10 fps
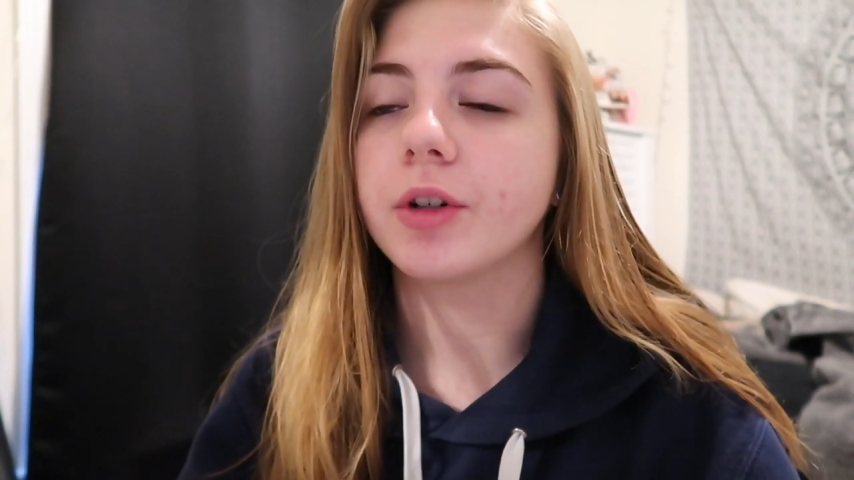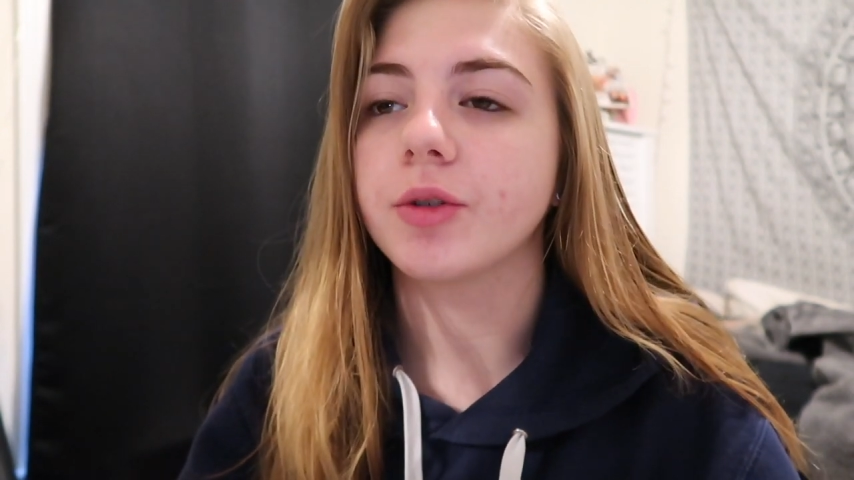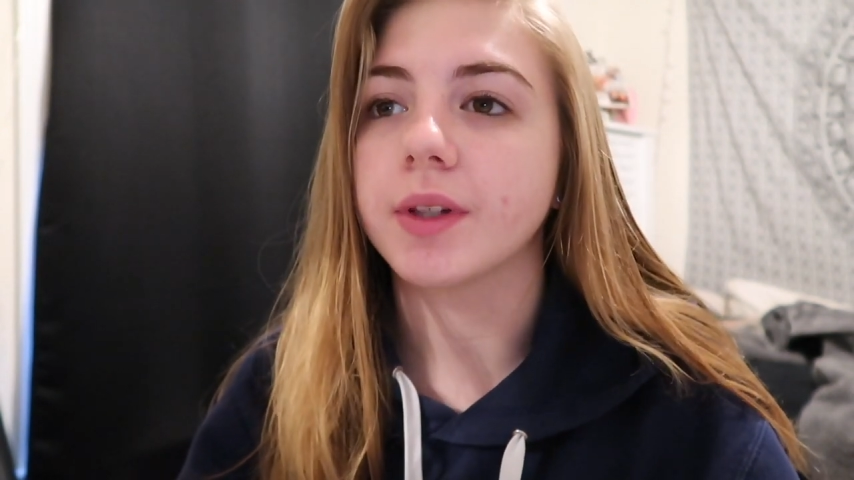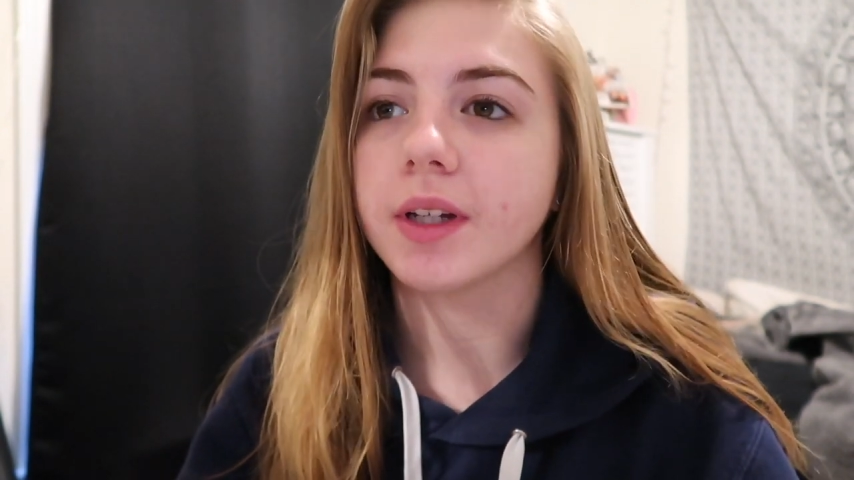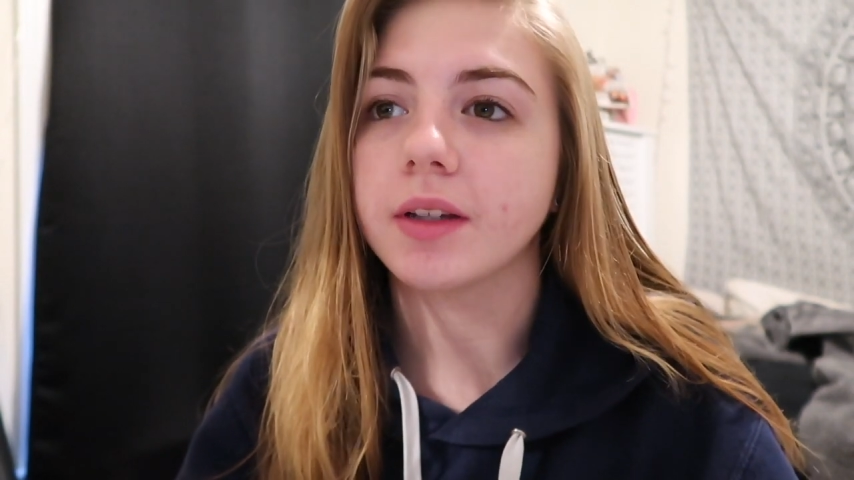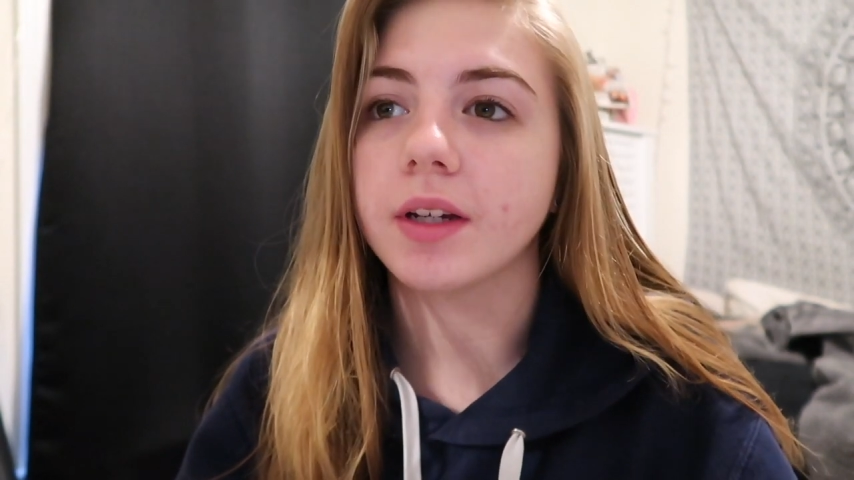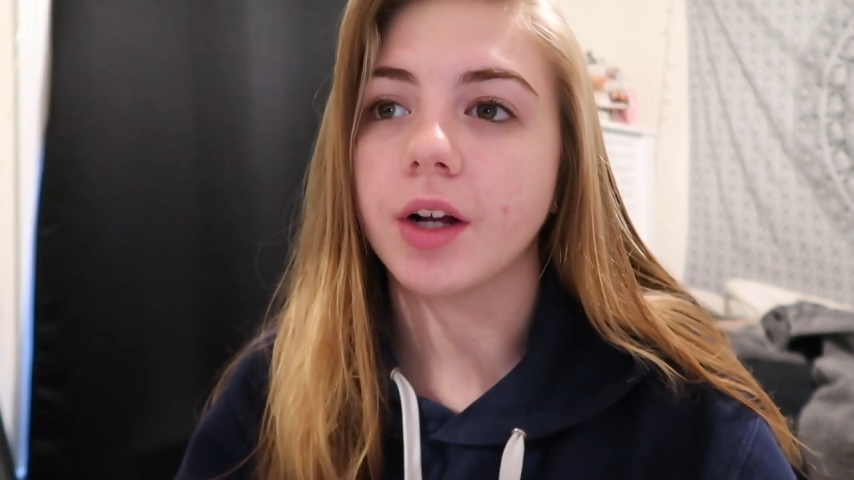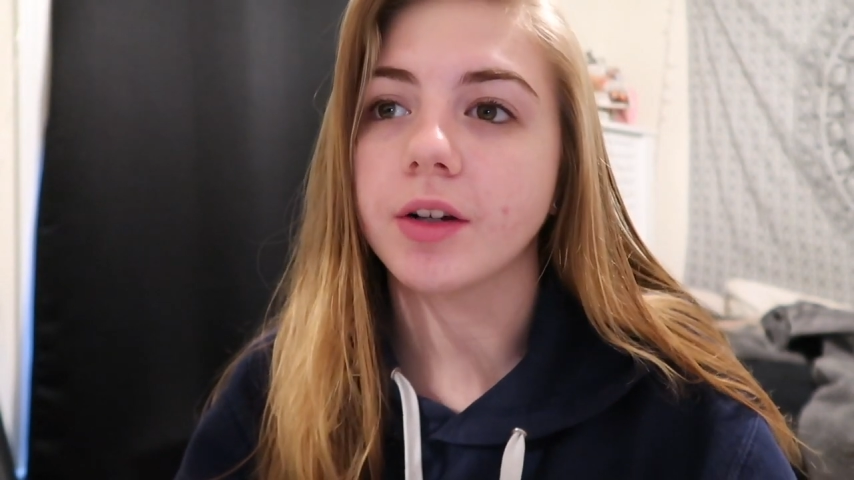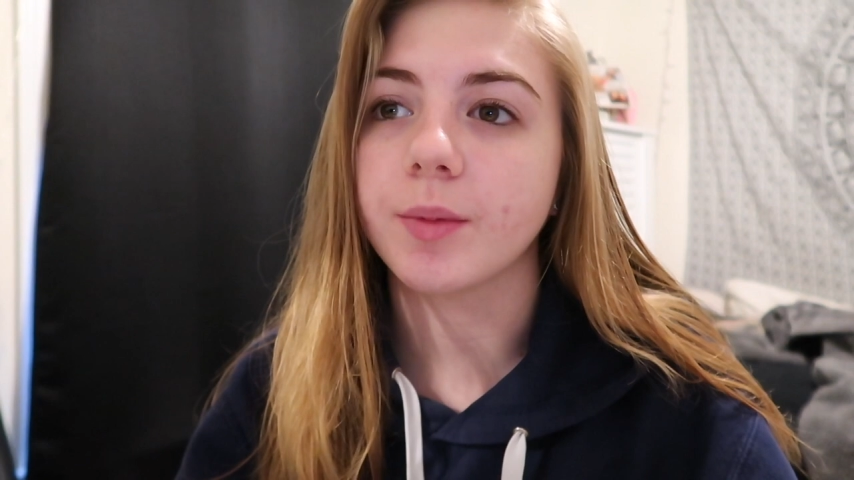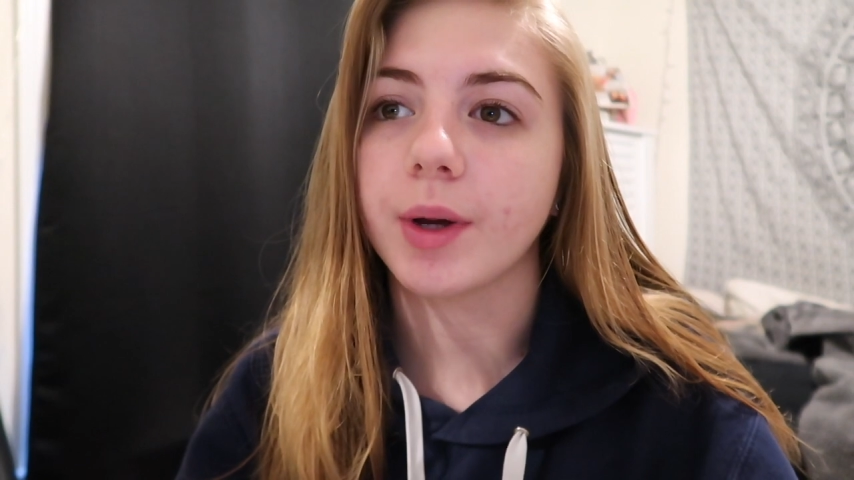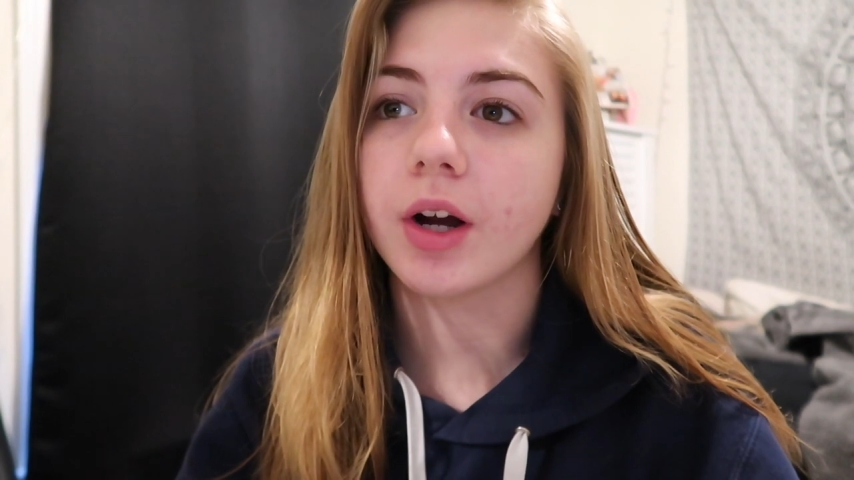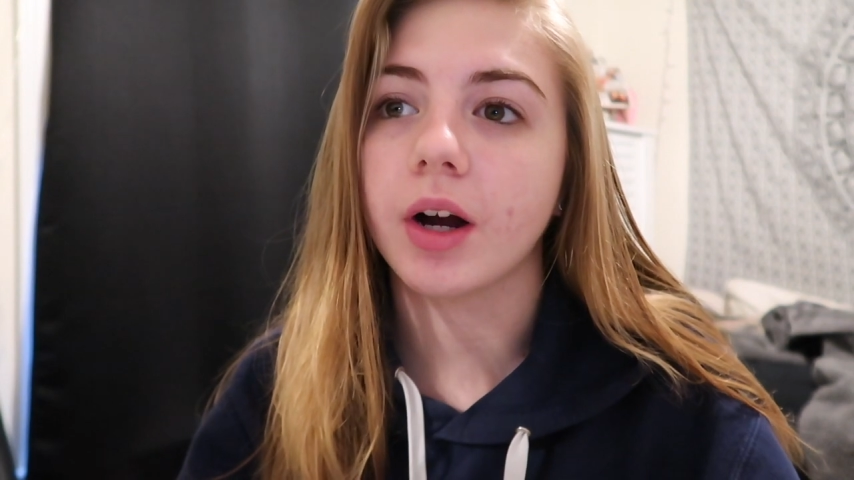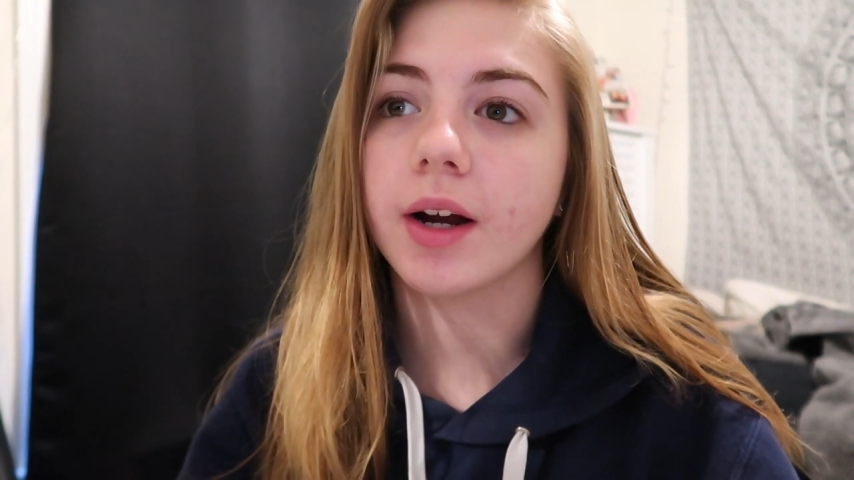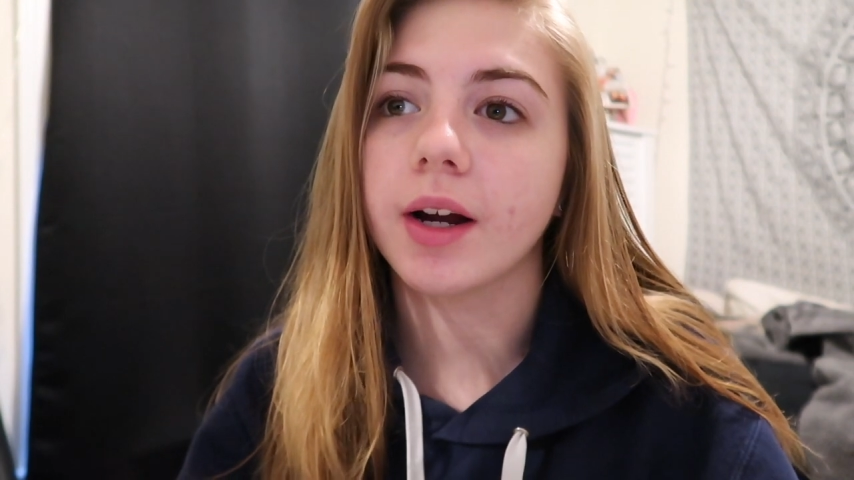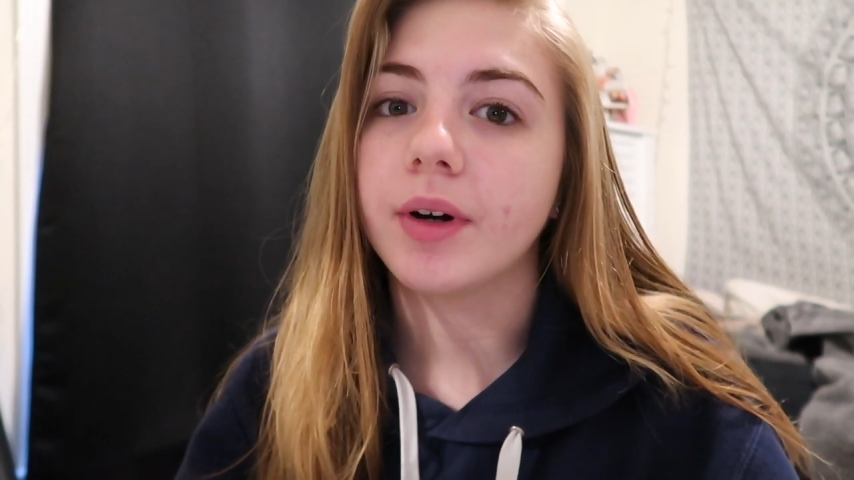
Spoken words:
which was $60 in my cart.